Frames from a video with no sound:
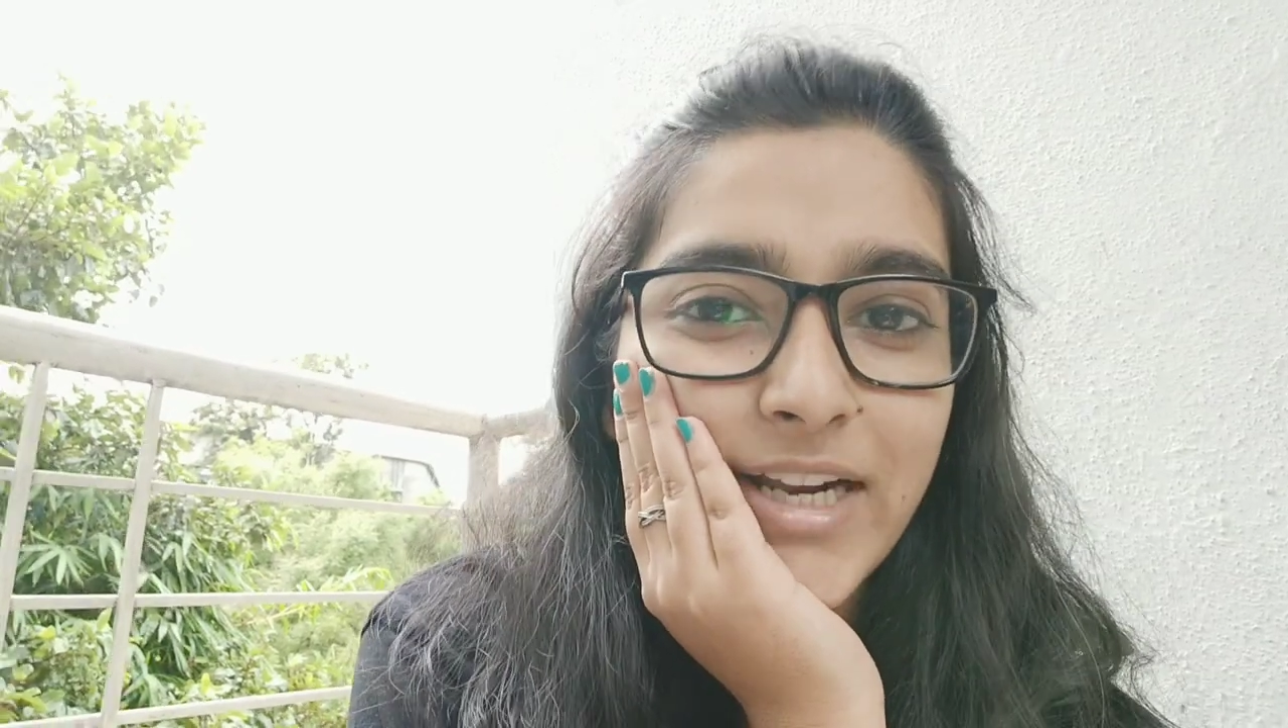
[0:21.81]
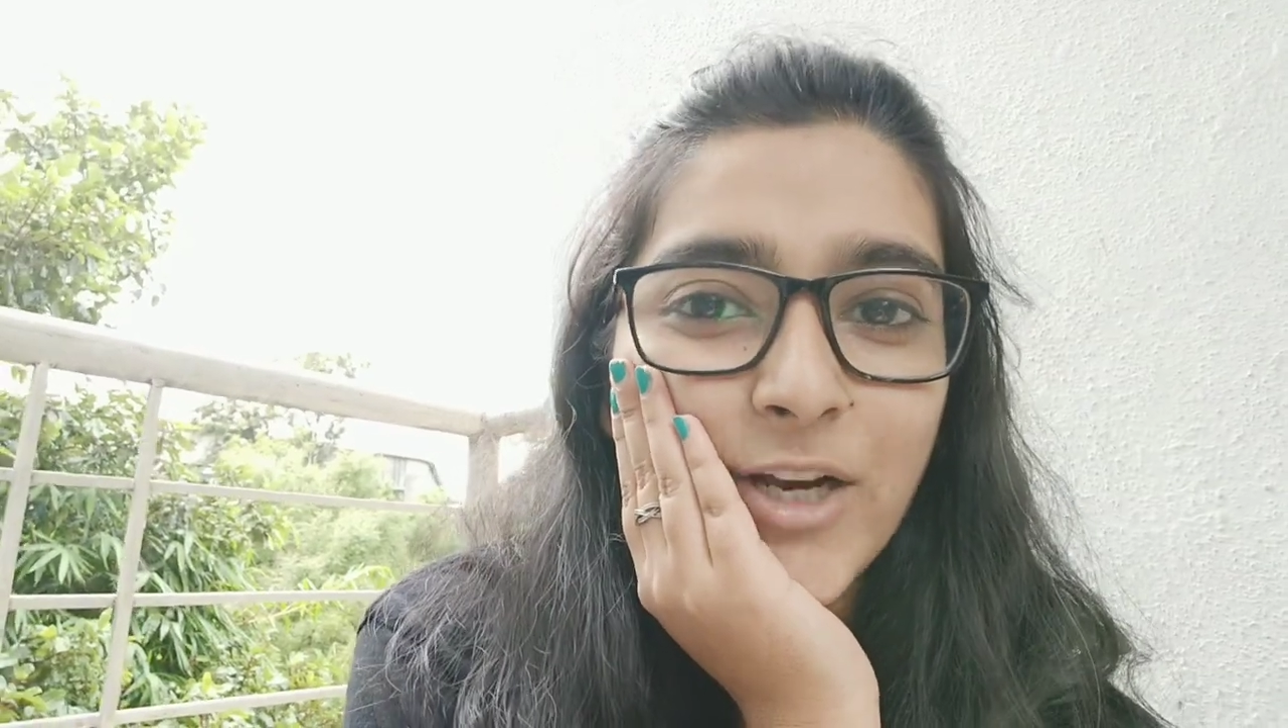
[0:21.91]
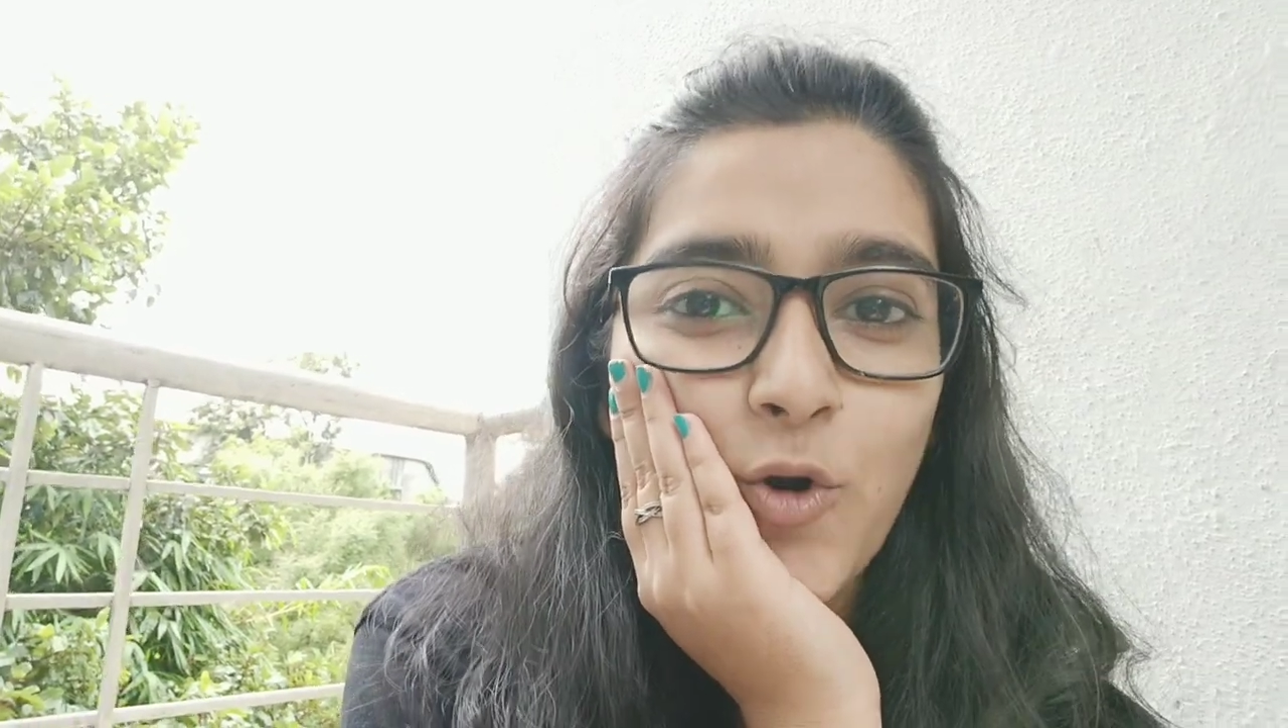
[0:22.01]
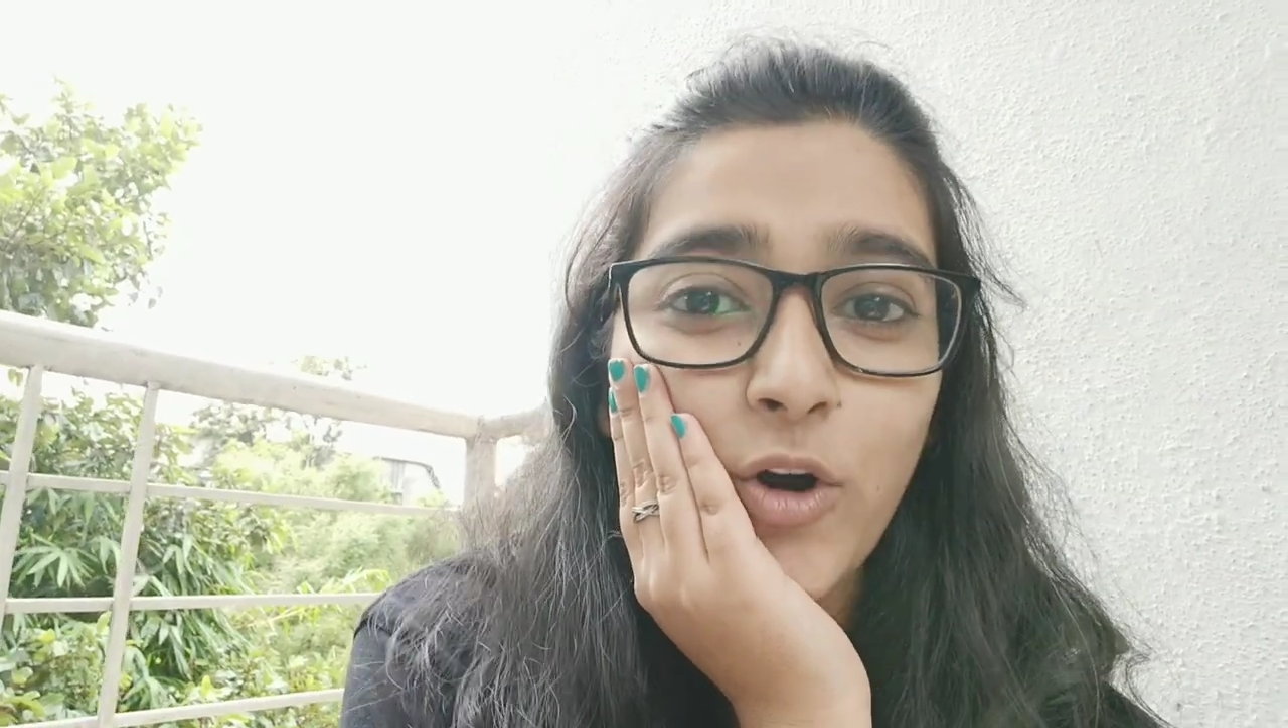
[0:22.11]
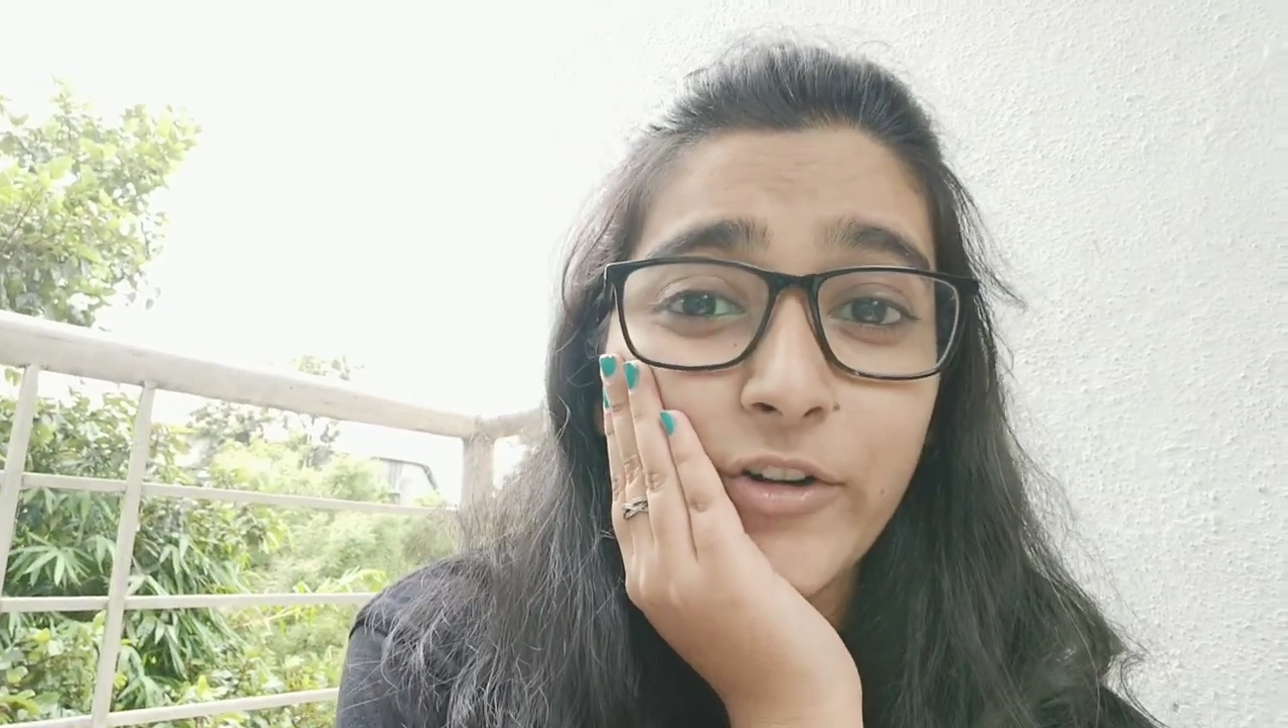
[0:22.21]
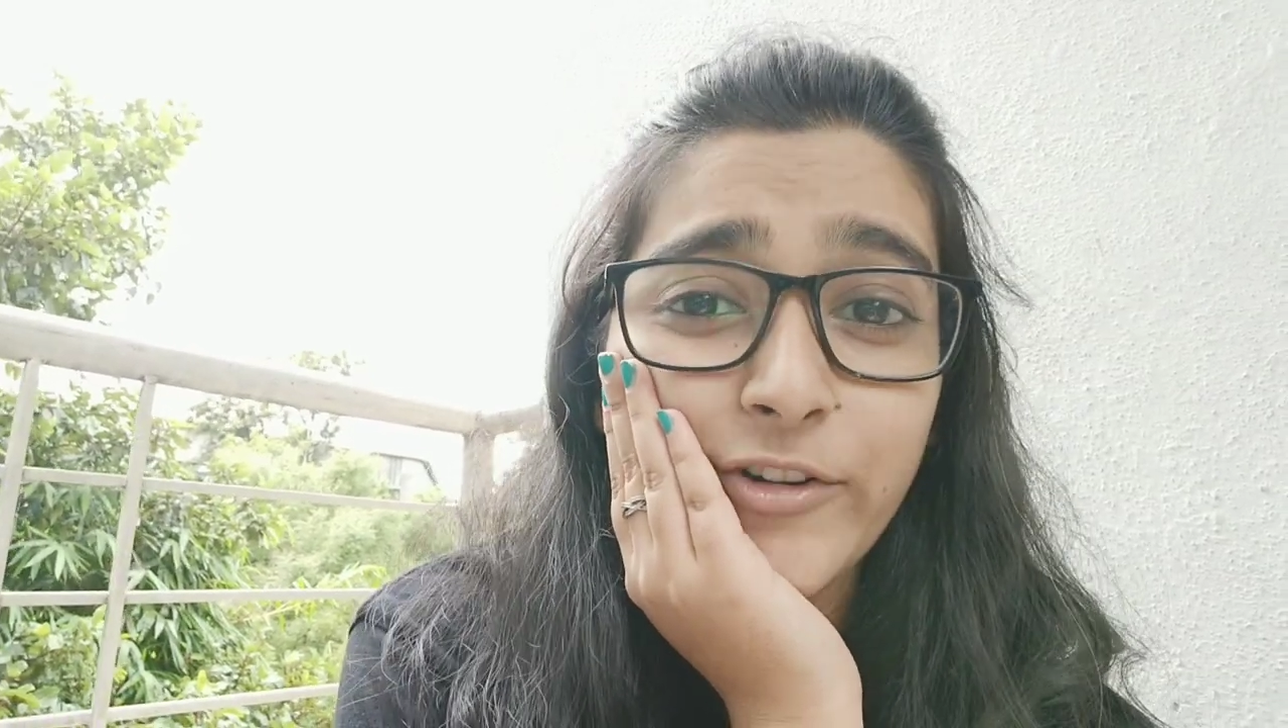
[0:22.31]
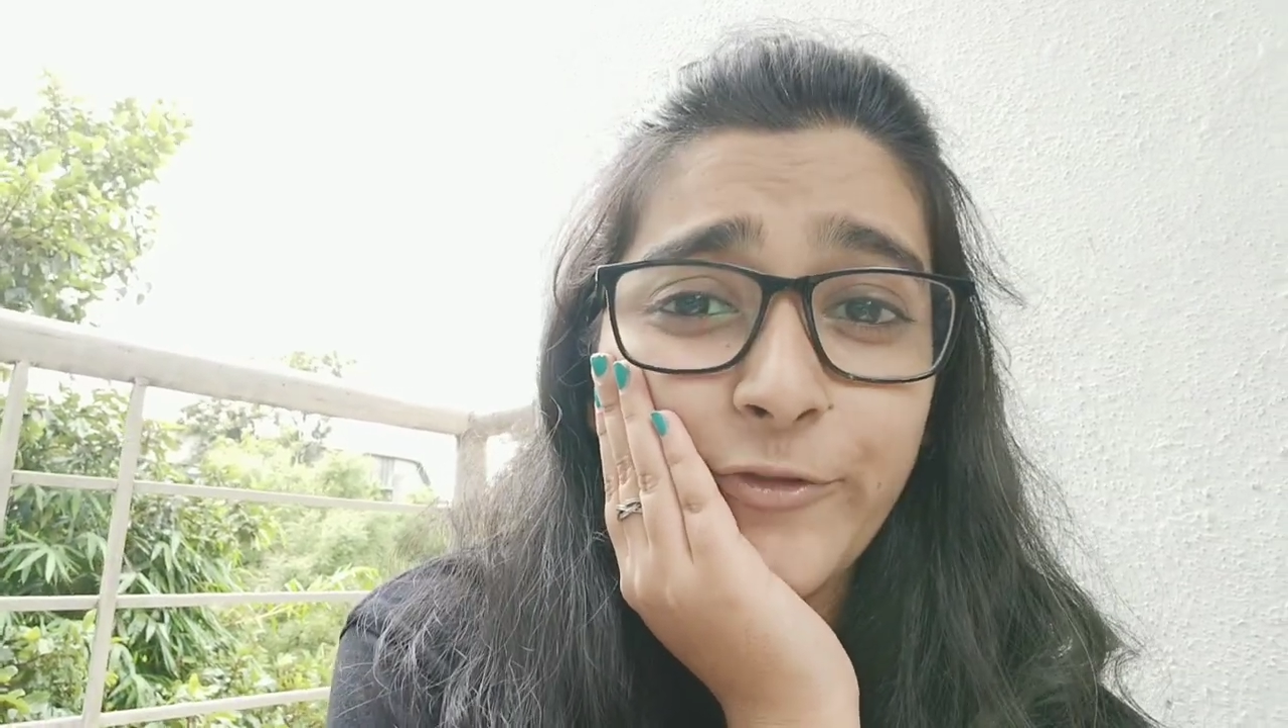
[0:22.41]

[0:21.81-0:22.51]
I got